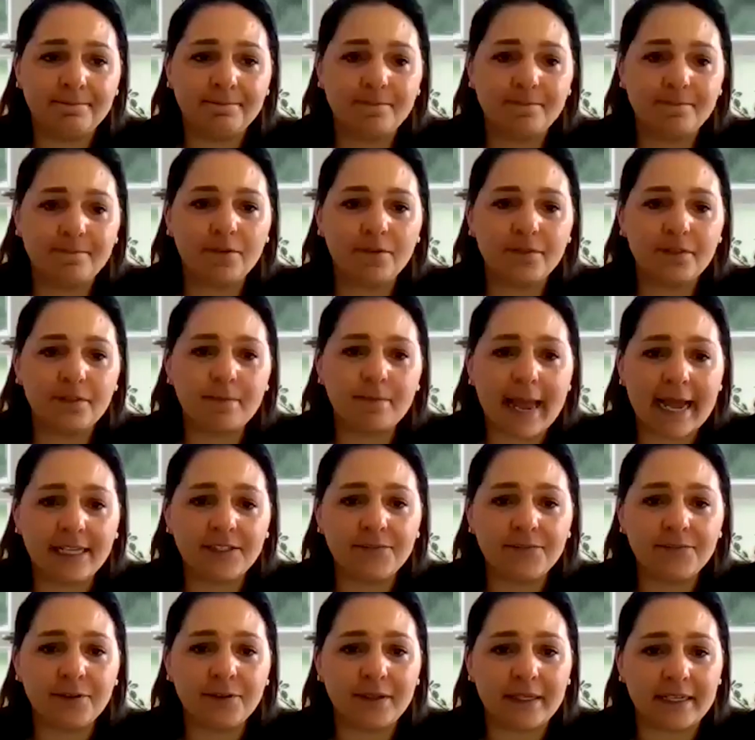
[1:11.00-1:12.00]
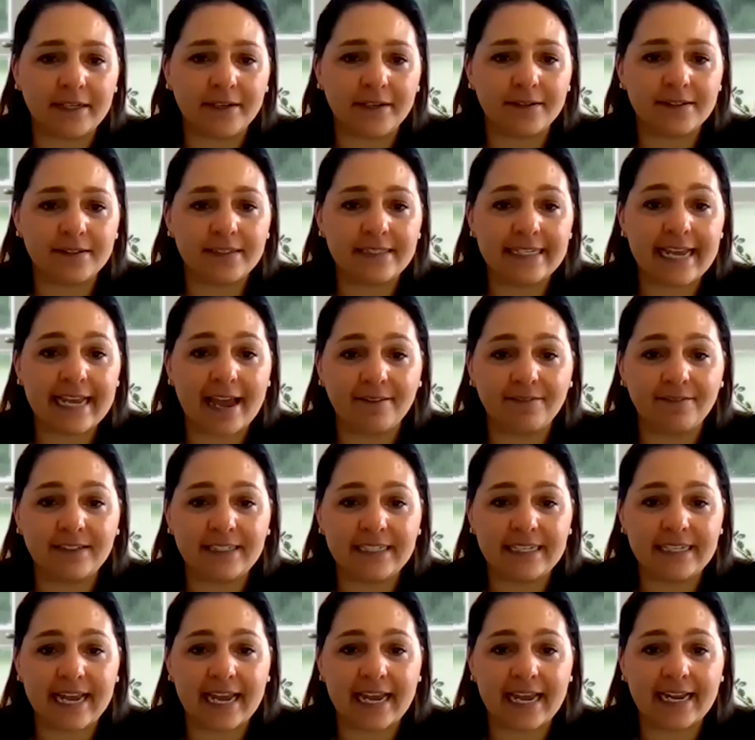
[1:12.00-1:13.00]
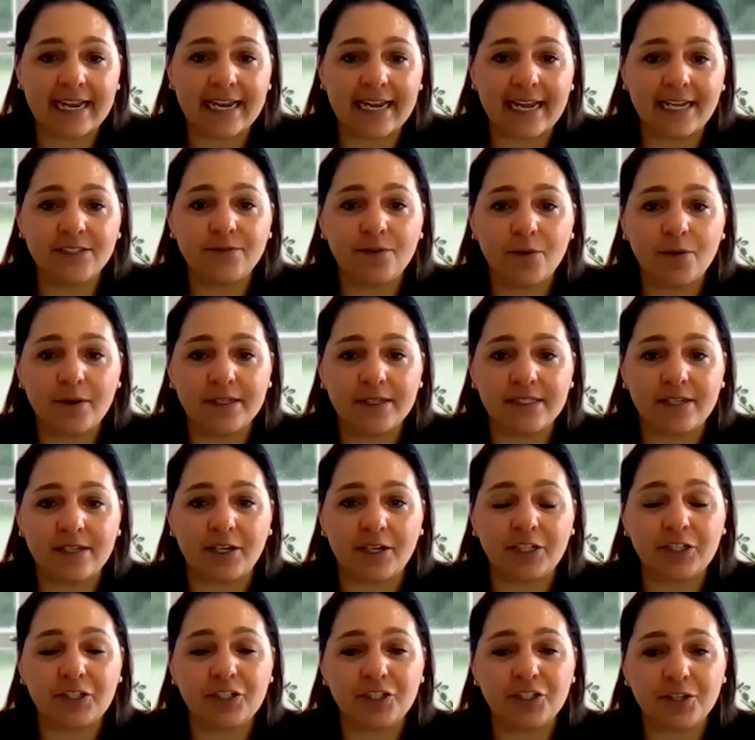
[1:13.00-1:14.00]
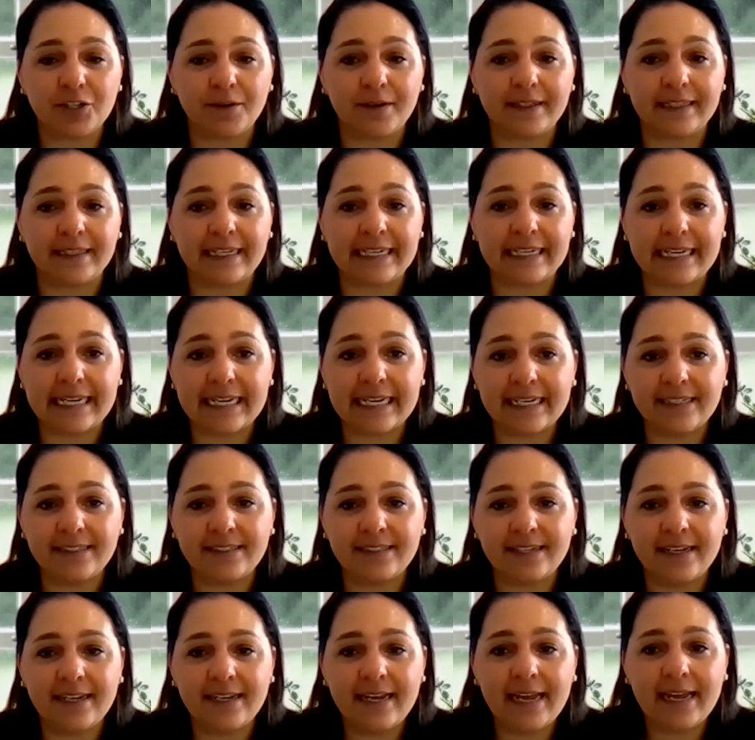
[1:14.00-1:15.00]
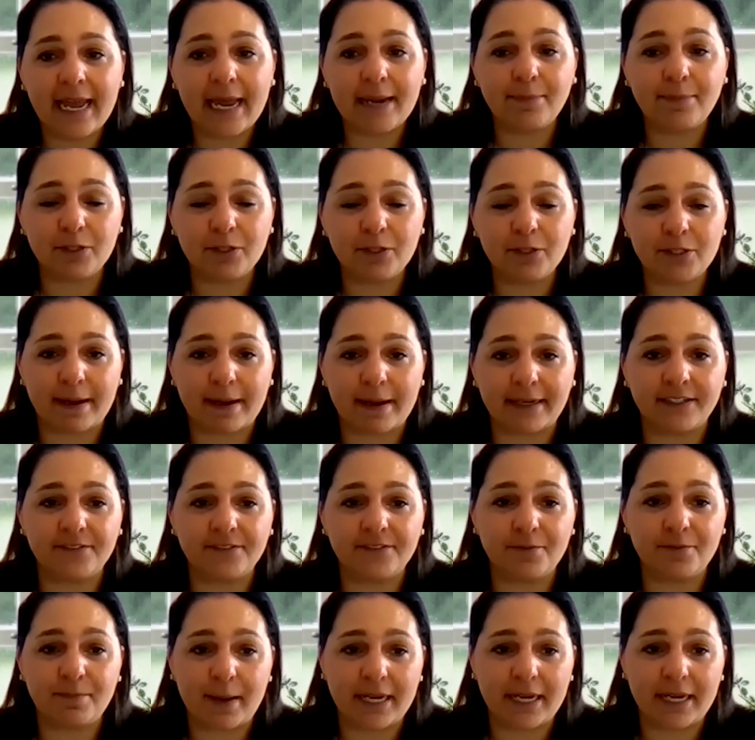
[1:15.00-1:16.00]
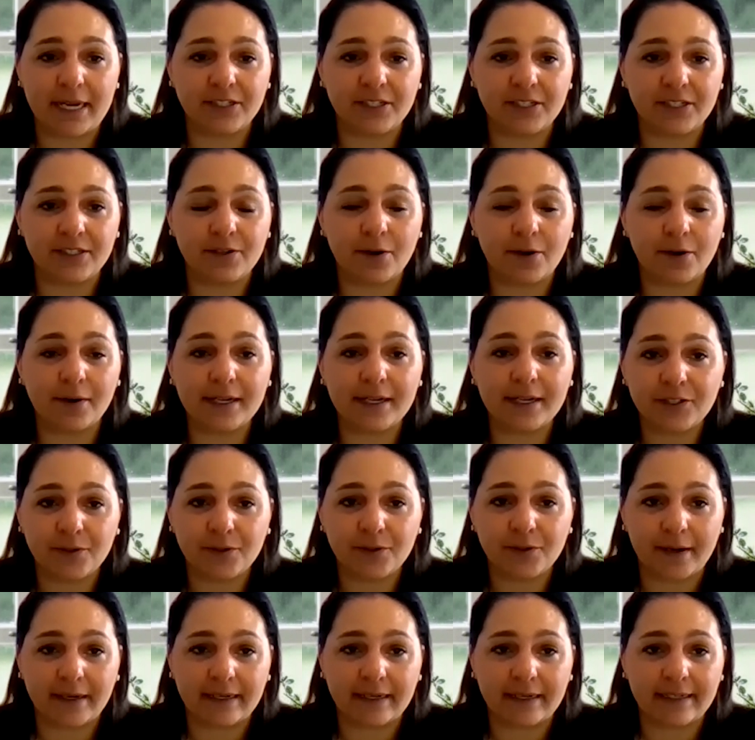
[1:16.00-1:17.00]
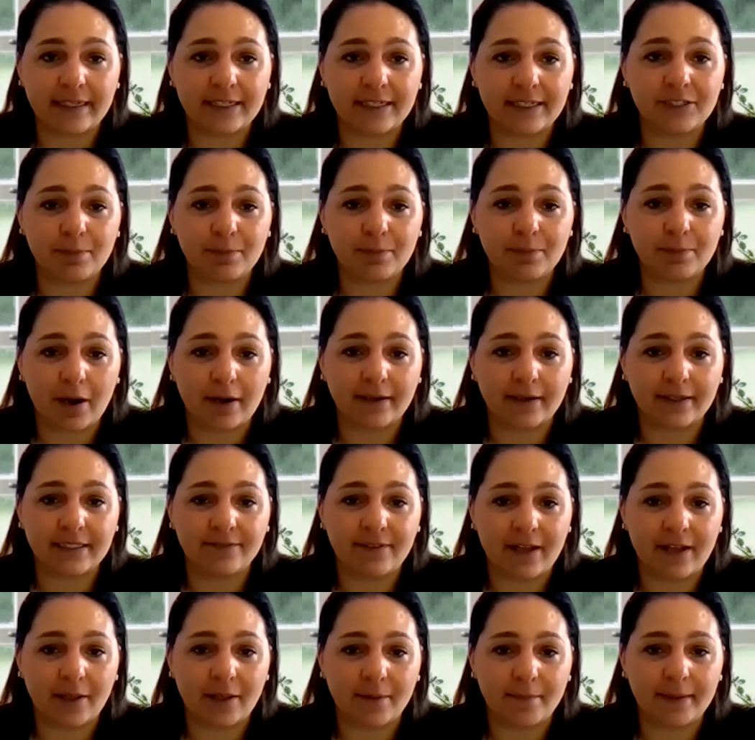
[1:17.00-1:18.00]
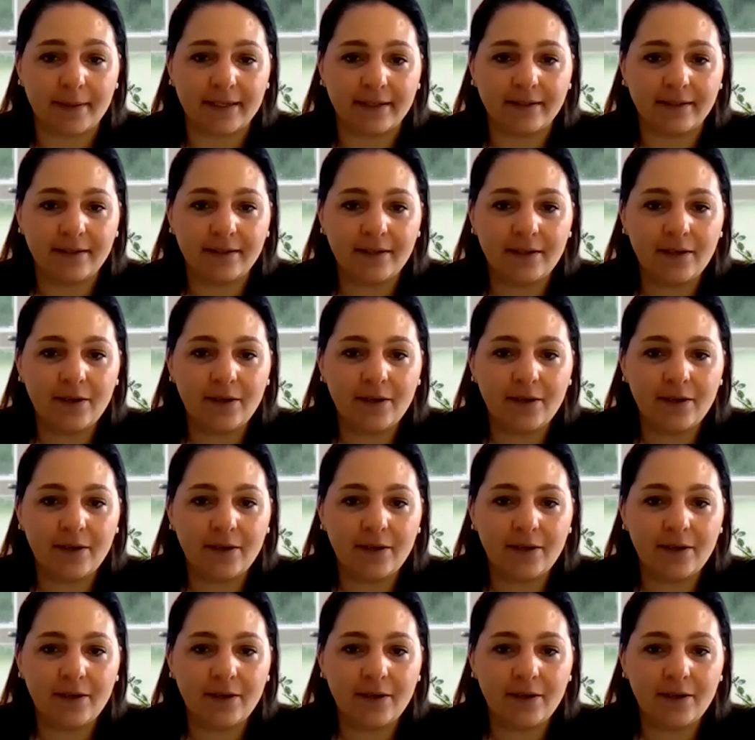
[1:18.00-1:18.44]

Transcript: Over the past few years, the FDA has focused on ensuring the needs and perspectives of patients are integrated into product development.